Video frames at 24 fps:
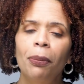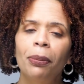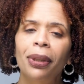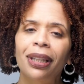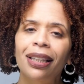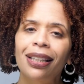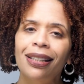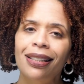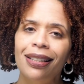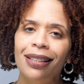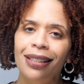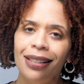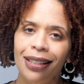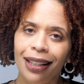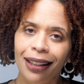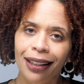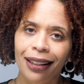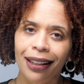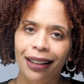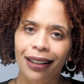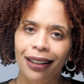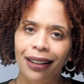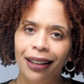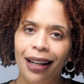But this
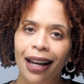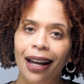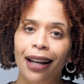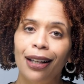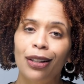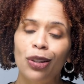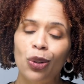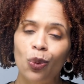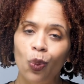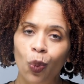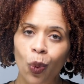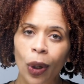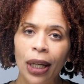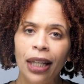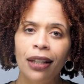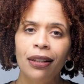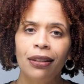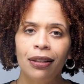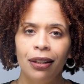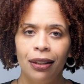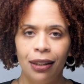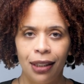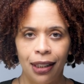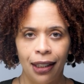study adds
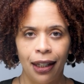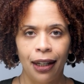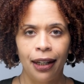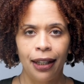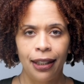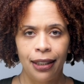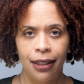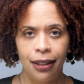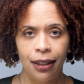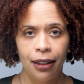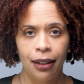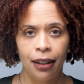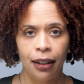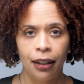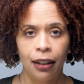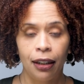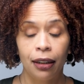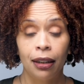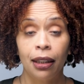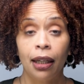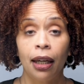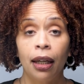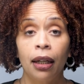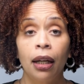weight to the
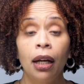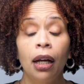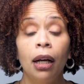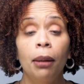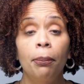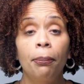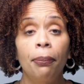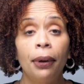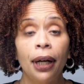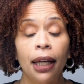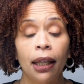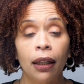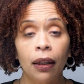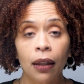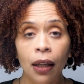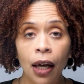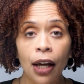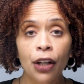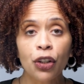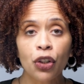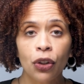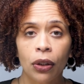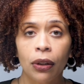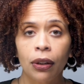idea that
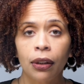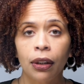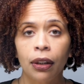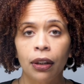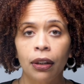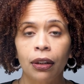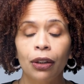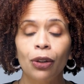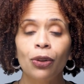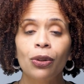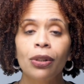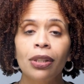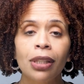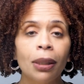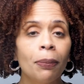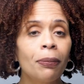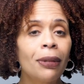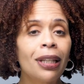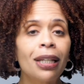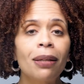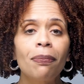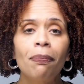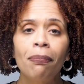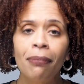biologically there's
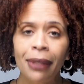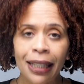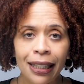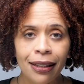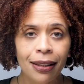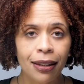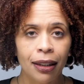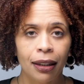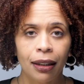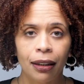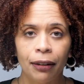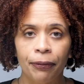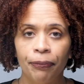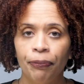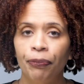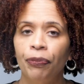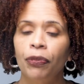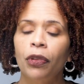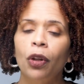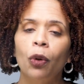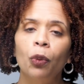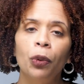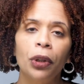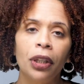something missing
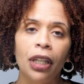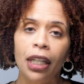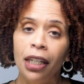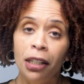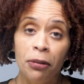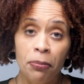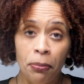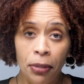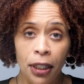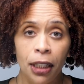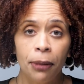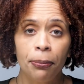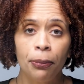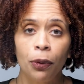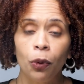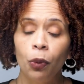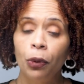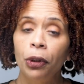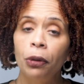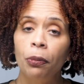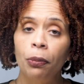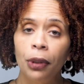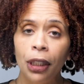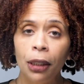within people
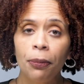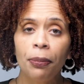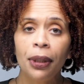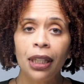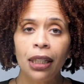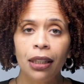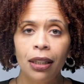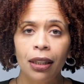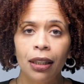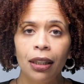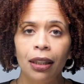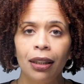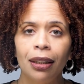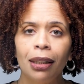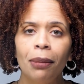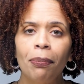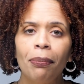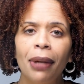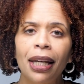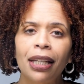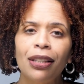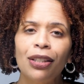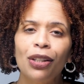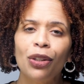with BPD
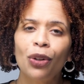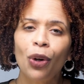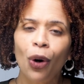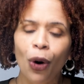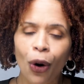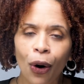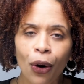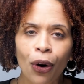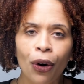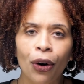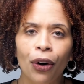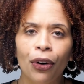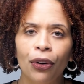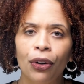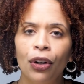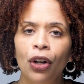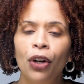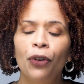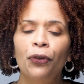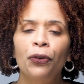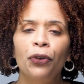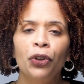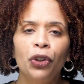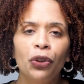that makes it hard
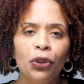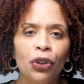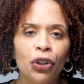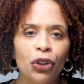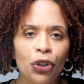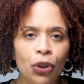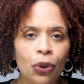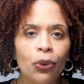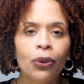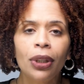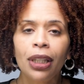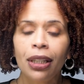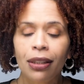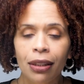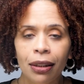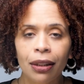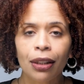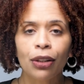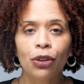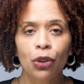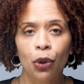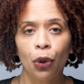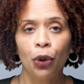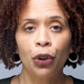for you to do these
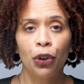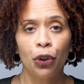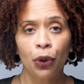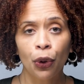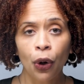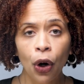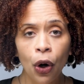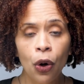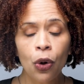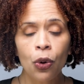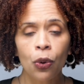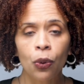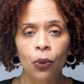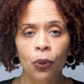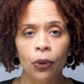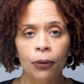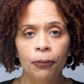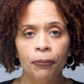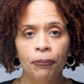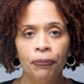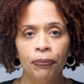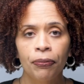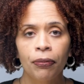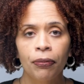things on your own.